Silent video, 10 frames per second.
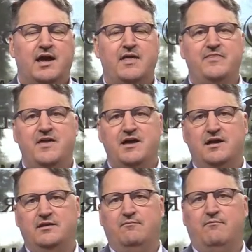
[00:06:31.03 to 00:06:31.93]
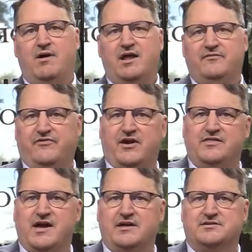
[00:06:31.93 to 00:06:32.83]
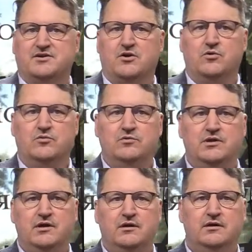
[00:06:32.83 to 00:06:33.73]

and then modify that tone